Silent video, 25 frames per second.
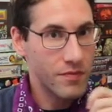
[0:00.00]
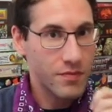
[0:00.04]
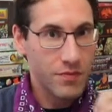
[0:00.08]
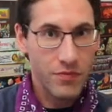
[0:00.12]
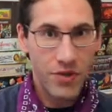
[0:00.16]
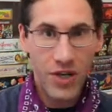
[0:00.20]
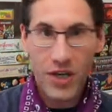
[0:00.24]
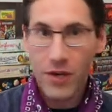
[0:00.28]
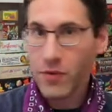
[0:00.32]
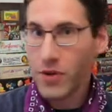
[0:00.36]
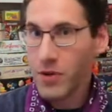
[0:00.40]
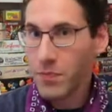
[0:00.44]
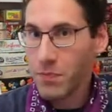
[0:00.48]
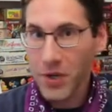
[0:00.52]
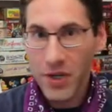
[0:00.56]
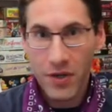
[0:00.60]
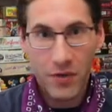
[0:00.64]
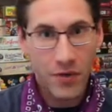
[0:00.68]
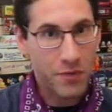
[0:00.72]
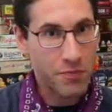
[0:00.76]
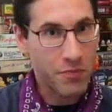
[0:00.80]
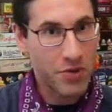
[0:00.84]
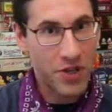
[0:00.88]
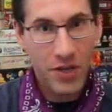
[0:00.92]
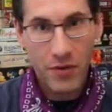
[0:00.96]
Play one, pick
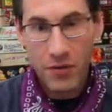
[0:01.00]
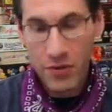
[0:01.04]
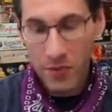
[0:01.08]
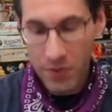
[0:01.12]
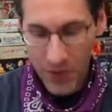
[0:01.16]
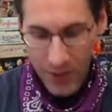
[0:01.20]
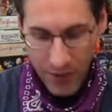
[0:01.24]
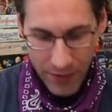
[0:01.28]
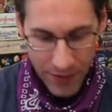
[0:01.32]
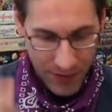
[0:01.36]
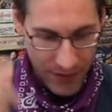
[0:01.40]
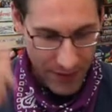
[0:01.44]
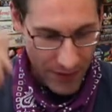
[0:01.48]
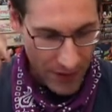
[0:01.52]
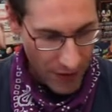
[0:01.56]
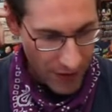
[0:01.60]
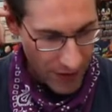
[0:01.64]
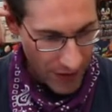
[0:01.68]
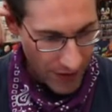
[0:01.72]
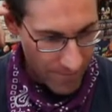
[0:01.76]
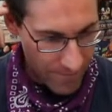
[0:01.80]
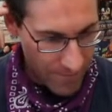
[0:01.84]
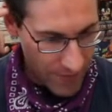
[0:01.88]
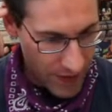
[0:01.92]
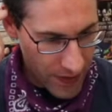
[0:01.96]
one, play one, pick one.
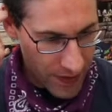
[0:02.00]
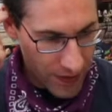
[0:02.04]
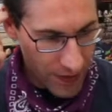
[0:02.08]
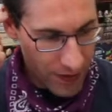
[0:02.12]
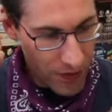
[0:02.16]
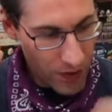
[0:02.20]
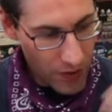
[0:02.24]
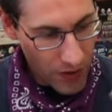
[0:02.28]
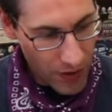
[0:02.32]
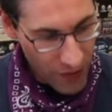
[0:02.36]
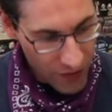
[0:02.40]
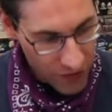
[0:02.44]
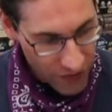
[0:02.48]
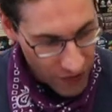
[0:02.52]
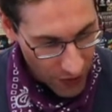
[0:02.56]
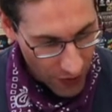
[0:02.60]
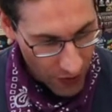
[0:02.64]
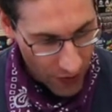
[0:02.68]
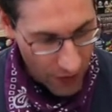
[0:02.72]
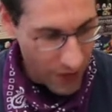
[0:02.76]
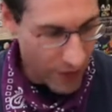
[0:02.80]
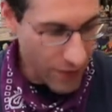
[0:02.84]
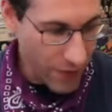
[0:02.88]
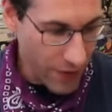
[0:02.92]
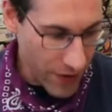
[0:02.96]
Okay.
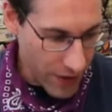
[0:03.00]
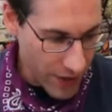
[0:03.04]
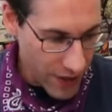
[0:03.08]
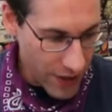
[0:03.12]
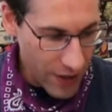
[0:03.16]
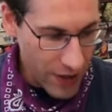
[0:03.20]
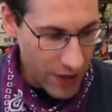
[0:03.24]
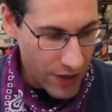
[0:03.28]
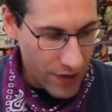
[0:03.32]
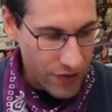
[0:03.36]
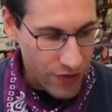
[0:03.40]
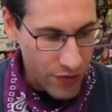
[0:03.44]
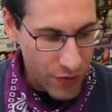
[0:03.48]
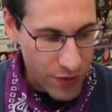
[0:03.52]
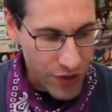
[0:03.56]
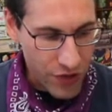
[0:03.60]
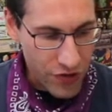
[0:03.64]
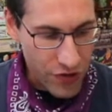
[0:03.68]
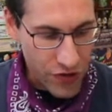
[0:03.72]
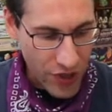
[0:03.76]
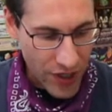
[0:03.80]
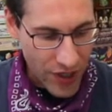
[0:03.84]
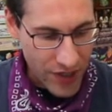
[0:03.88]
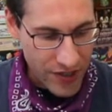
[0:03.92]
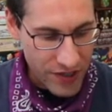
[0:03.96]
So what you're
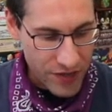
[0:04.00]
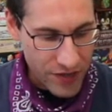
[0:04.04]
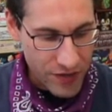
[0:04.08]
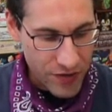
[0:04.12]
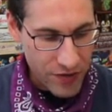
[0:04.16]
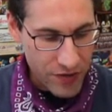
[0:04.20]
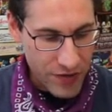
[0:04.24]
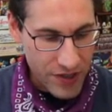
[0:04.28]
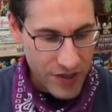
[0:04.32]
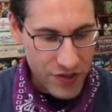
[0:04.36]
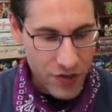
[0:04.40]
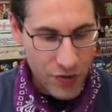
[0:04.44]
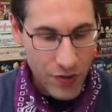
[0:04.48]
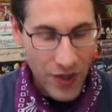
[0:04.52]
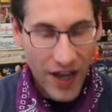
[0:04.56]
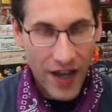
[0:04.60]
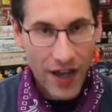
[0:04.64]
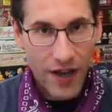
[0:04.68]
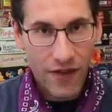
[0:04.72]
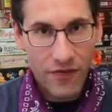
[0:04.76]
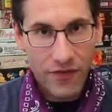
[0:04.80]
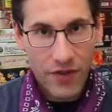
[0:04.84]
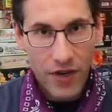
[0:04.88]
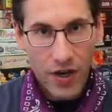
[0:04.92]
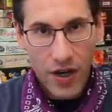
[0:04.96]
trying to do is you
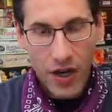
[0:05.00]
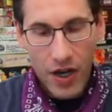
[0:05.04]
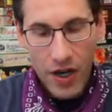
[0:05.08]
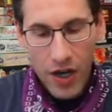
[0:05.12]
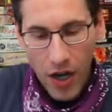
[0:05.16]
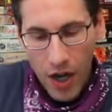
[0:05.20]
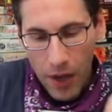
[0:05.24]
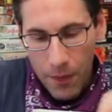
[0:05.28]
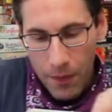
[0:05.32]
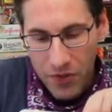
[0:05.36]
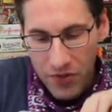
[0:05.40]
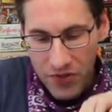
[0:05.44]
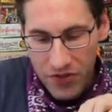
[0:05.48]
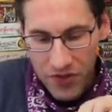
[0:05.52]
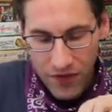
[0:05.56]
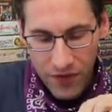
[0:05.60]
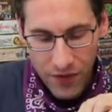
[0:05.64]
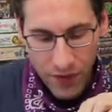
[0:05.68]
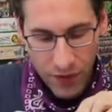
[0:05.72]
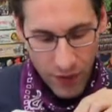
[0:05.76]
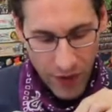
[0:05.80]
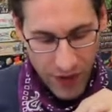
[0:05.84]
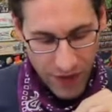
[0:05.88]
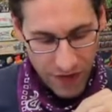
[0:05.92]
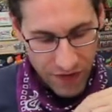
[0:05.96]
have a couple
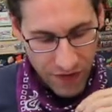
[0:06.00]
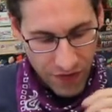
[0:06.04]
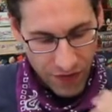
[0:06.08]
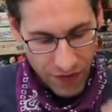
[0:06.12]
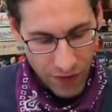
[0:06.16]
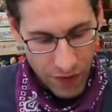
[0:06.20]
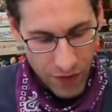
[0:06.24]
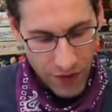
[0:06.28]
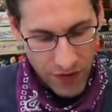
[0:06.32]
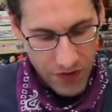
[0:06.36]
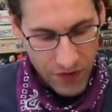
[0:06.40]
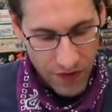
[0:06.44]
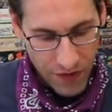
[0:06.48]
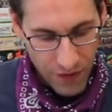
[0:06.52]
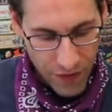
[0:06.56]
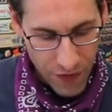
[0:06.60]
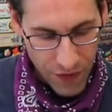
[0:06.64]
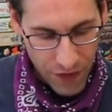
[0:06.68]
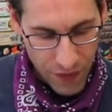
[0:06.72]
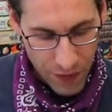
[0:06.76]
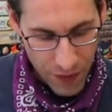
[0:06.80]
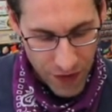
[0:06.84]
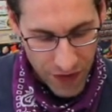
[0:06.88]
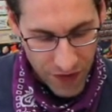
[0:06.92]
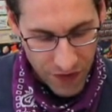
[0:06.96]
different ways to score. So the
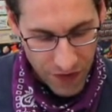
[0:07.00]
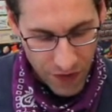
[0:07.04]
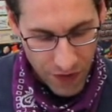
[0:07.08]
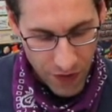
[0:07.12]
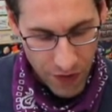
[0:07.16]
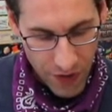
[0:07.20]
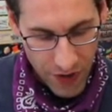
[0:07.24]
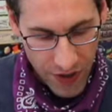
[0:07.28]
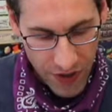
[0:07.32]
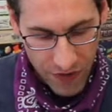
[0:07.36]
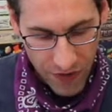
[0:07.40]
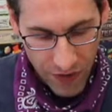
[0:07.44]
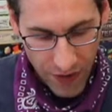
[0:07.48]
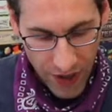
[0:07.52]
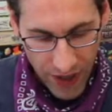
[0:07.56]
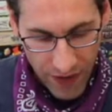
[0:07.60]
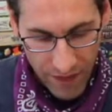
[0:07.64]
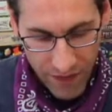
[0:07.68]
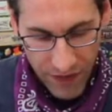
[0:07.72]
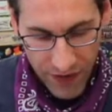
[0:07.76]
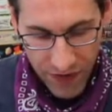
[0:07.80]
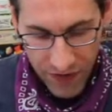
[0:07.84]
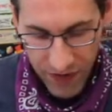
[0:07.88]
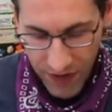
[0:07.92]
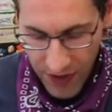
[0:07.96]
first way you score is you have
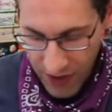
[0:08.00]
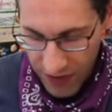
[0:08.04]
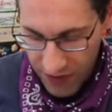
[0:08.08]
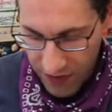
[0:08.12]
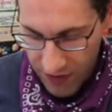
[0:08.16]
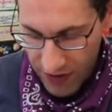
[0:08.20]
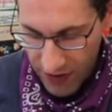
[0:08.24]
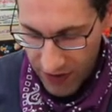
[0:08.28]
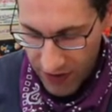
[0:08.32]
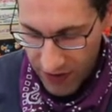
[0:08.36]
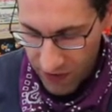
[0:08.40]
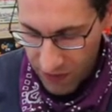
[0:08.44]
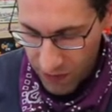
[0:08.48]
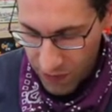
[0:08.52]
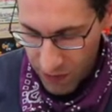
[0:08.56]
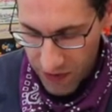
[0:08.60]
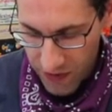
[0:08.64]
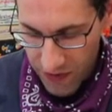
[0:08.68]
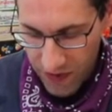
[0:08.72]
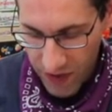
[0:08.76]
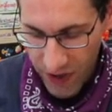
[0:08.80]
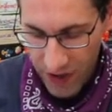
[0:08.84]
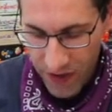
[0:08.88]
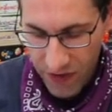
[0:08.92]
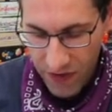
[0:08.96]
these things that this one
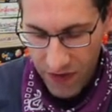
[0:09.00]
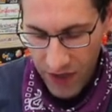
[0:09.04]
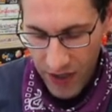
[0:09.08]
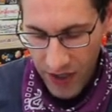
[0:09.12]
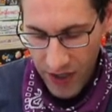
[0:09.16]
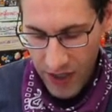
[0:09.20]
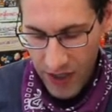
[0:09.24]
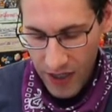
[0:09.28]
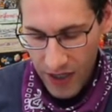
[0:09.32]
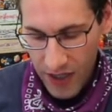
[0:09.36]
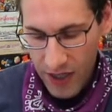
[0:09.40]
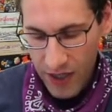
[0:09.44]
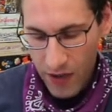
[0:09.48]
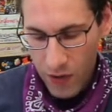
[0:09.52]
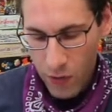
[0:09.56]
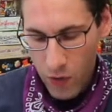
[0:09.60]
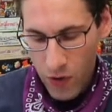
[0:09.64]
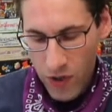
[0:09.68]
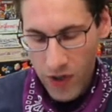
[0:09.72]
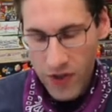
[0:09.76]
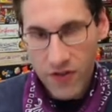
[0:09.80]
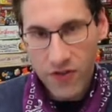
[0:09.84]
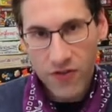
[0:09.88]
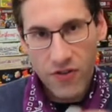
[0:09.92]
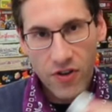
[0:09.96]
says it
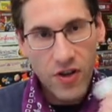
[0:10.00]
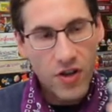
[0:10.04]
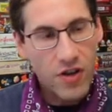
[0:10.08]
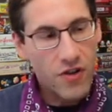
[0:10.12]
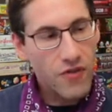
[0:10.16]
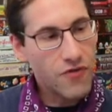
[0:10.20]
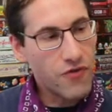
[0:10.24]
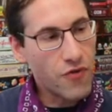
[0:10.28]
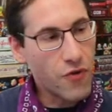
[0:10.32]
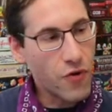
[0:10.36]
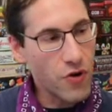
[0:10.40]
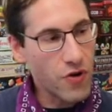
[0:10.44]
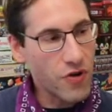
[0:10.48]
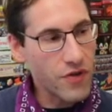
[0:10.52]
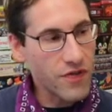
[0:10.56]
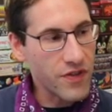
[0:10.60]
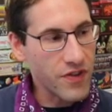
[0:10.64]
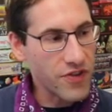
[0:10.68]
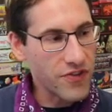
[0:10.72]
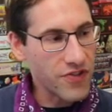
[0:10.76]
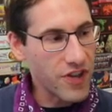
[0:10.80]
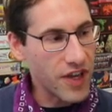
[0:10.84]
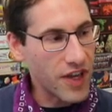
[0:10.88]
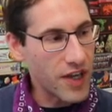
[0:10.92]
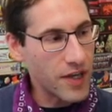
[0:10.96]
wants 4 of the
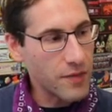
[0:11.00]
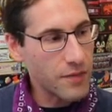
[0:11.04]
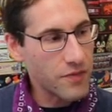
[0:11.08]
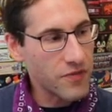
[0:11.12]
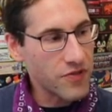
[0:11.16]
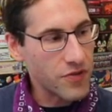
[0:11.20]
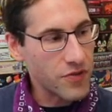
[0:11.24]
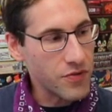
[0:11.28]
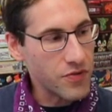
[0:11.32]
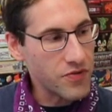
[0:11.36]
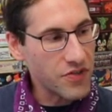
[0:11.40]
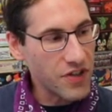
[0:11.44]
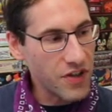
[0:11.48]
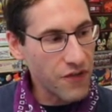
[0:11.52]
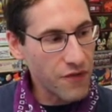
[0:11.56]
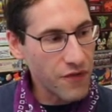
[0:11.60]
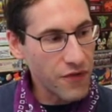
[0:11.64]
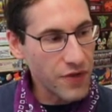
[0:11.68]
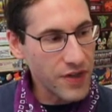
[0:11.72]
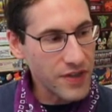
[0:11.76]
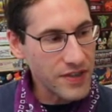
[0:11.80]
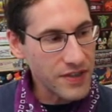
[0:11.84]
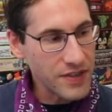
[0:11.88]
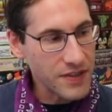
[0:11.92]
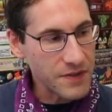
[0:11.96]
same, 2
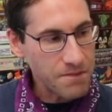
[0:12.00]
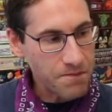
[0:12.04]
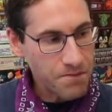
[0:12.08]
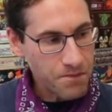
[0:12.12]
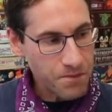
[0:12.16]
different